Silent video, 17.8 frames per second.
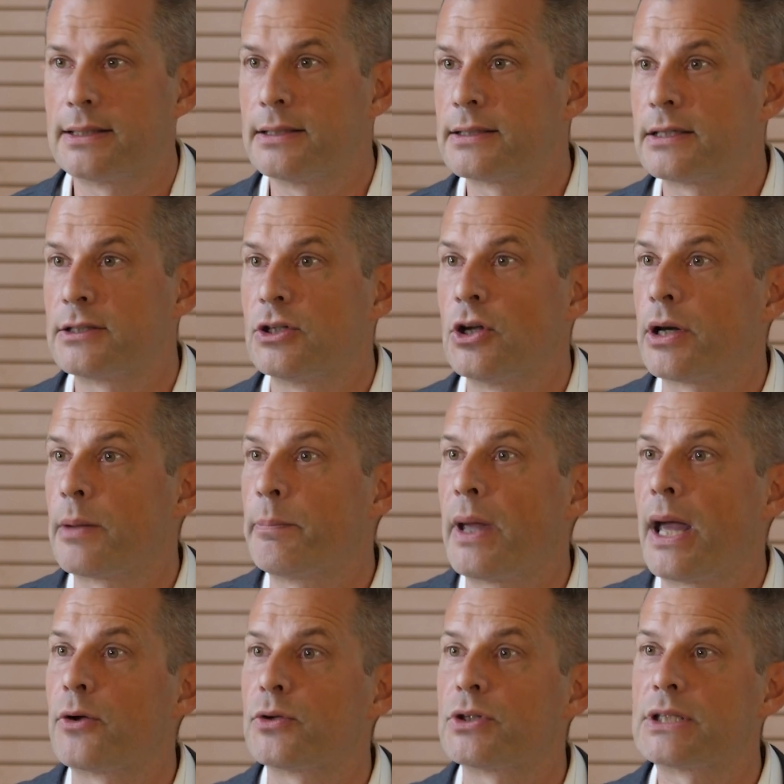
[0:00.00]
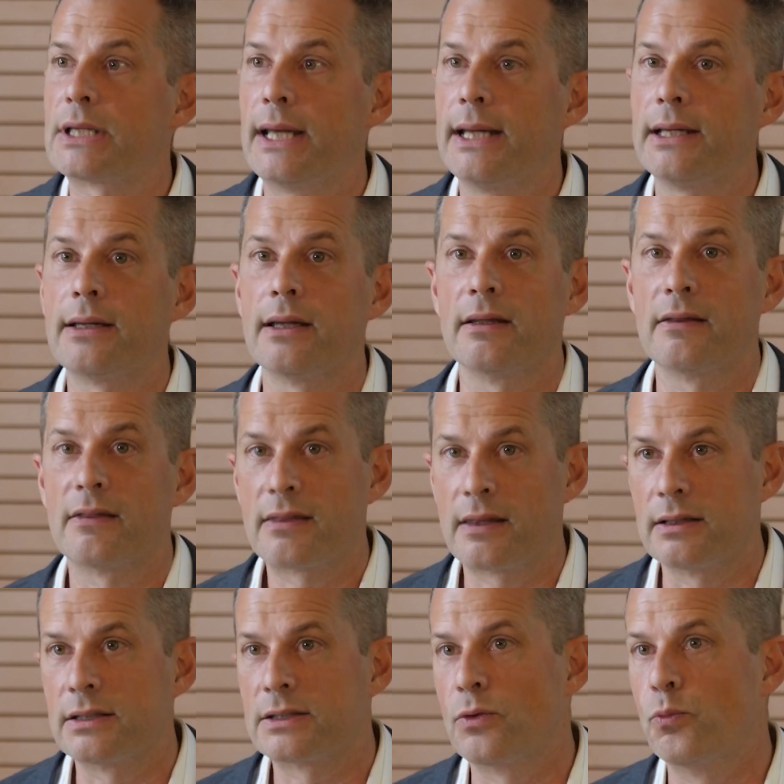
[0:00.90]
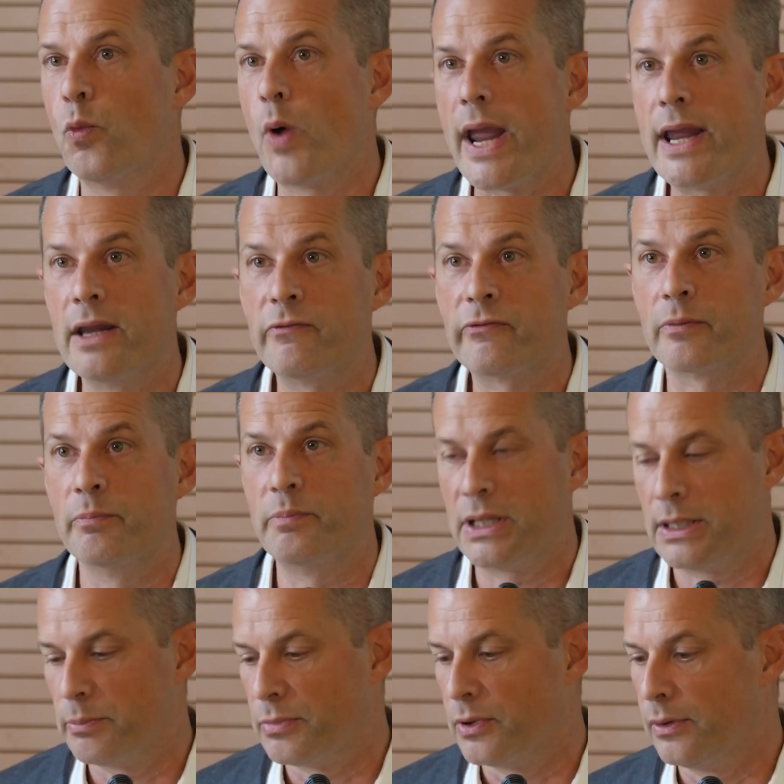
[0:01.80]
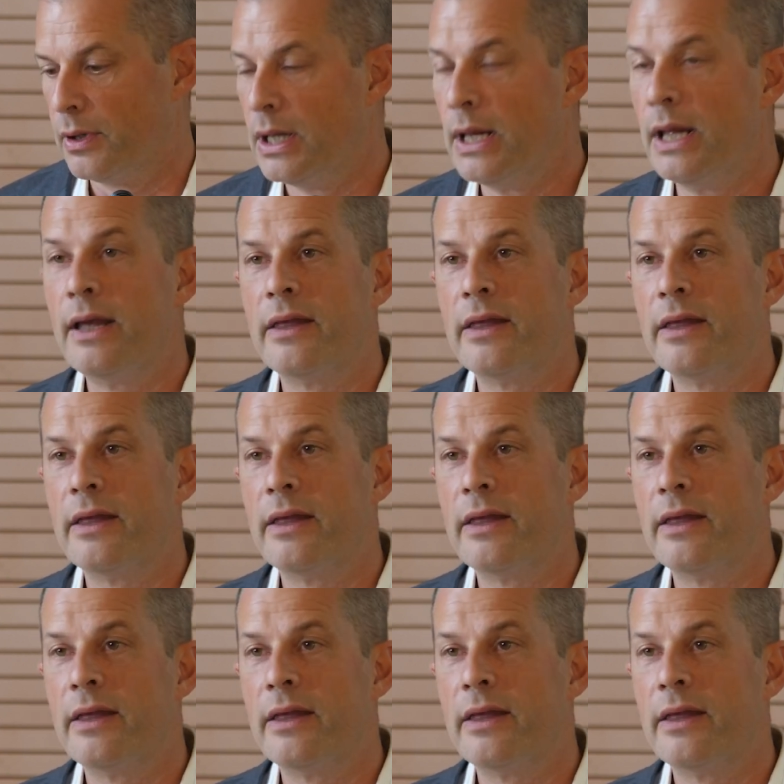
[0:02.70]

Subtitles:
This is not about taking things away from people.